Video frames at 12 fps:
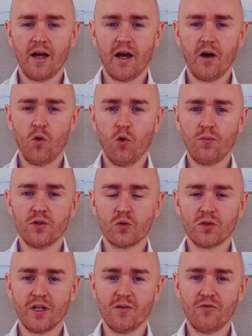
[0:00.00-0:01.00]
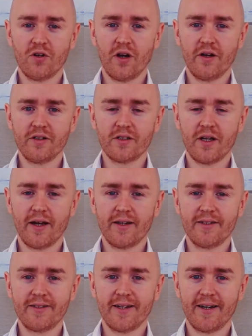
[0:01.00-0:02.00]
I hope this was helpful, guys,
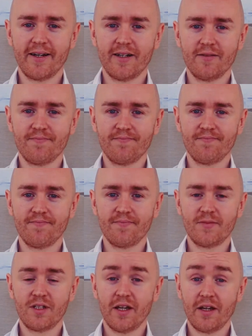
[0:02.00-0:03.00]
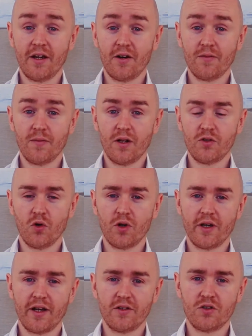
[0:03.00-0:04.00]
and take care. I'll talk
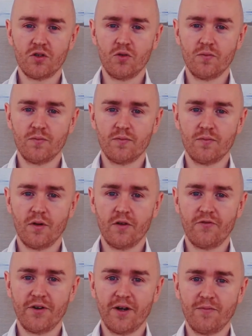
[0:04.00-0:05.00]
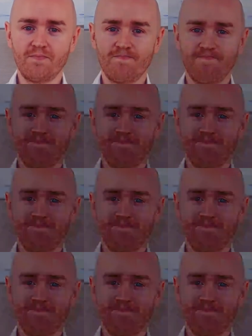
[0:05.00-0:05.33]
again soon. Bye for now.